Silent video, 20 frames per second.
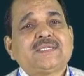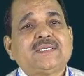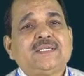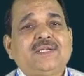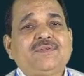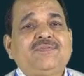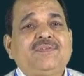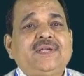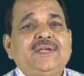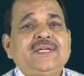dear
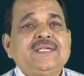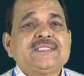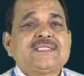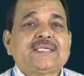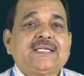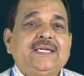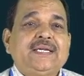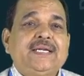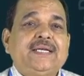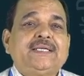friends,
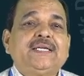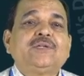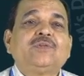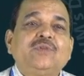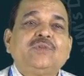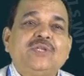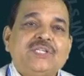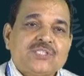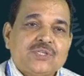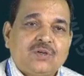related to
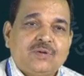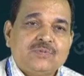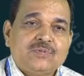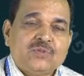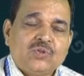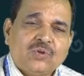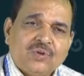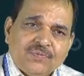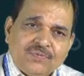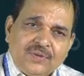nature of
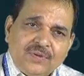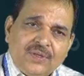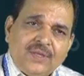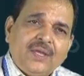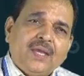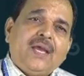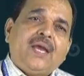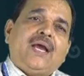geography.